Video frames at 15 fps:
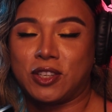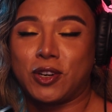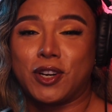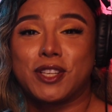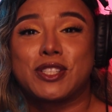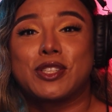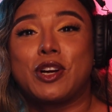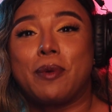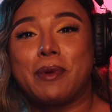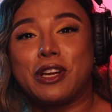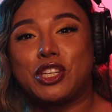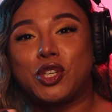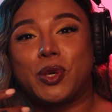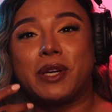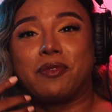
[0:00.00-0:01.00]
Girl, this is gonna be
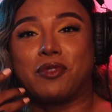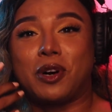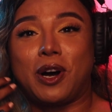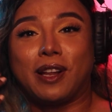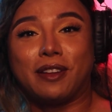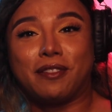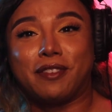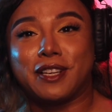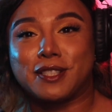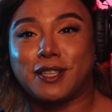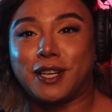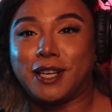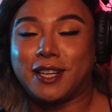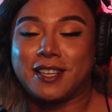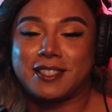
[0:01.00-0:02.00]
a treat for all of us,
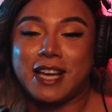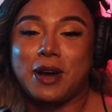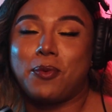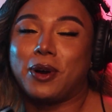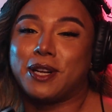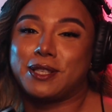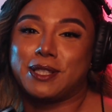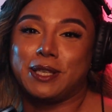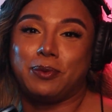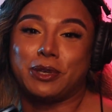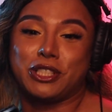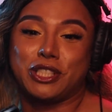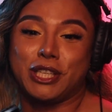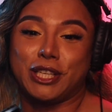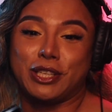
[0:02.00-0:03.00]
honey, because I want to see
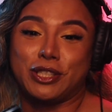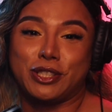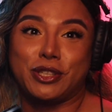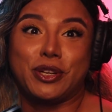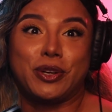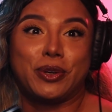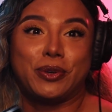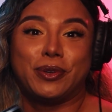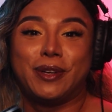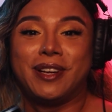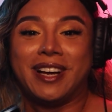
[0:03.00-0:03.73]
what she can do.